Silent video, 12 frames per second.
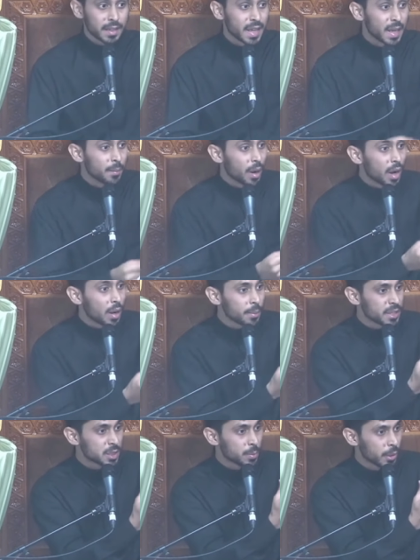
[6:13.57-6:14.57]
The Imam
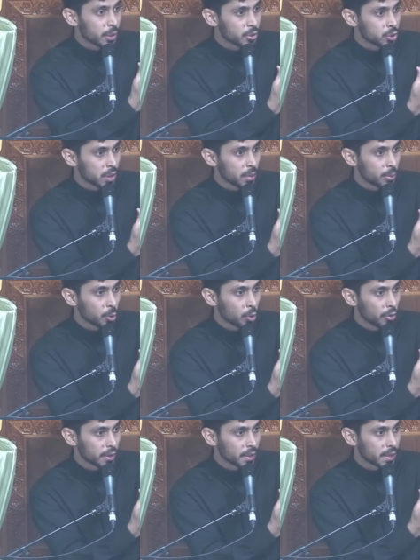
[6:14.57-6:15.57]
is spiritually
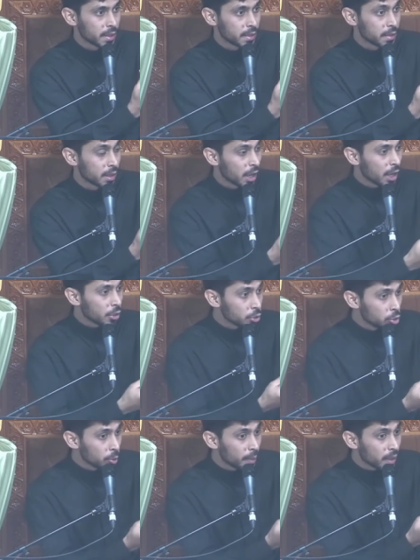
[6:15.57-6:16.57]
pure and clean.
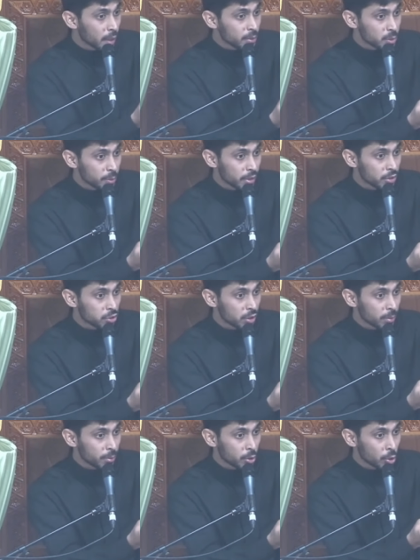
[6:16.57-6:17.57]
You become
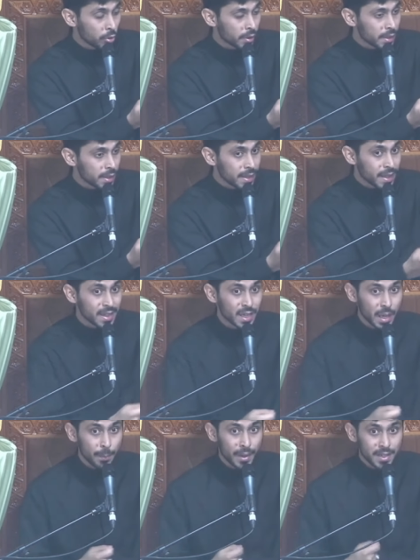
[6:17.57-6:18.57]
spiritually pure and clean, and the
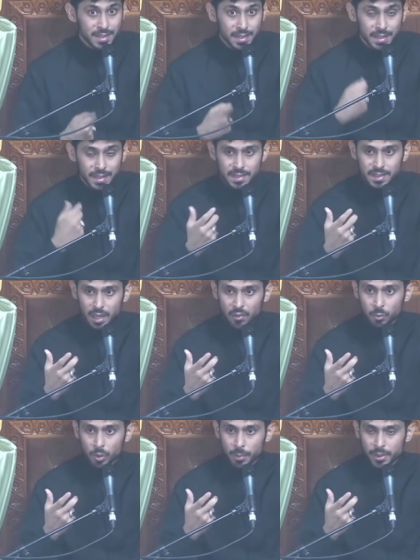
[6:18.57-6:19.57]
capacity
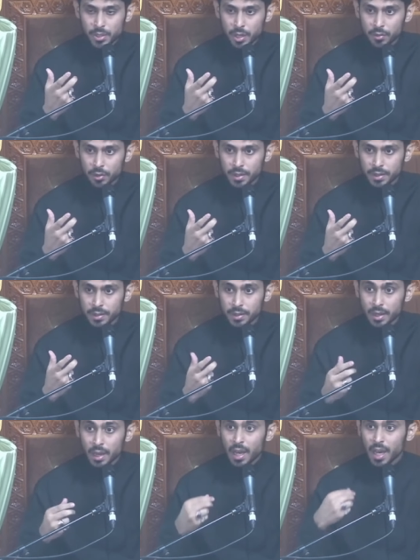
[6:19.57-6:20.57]
itself will be generated.
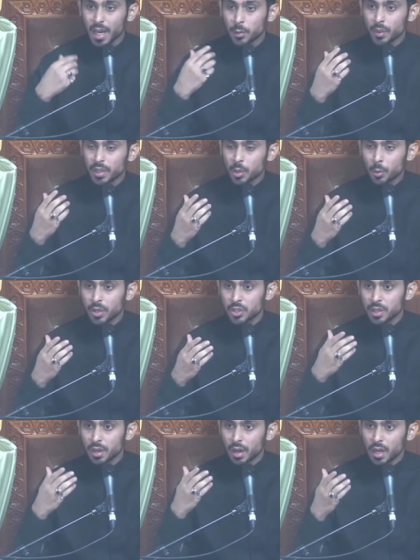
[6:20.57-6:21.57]
And when the
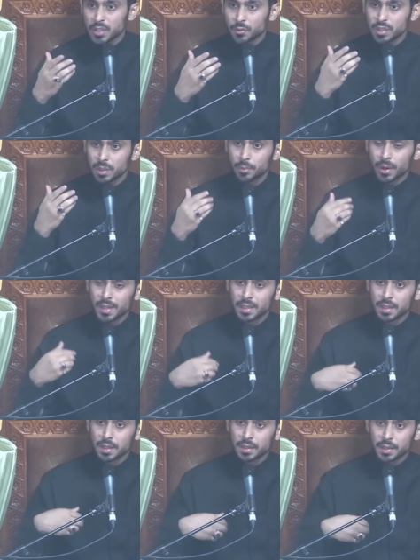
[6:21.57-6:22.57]
questioner asked for some
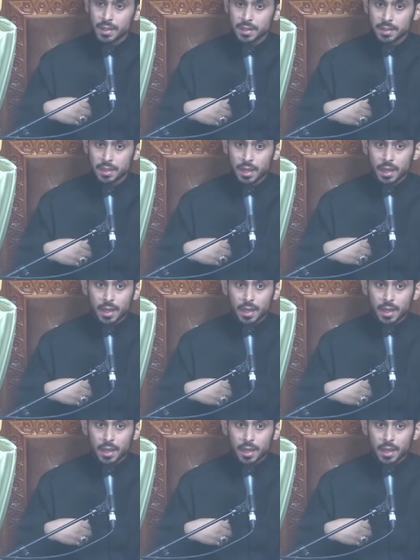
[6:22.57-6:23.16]
practical things,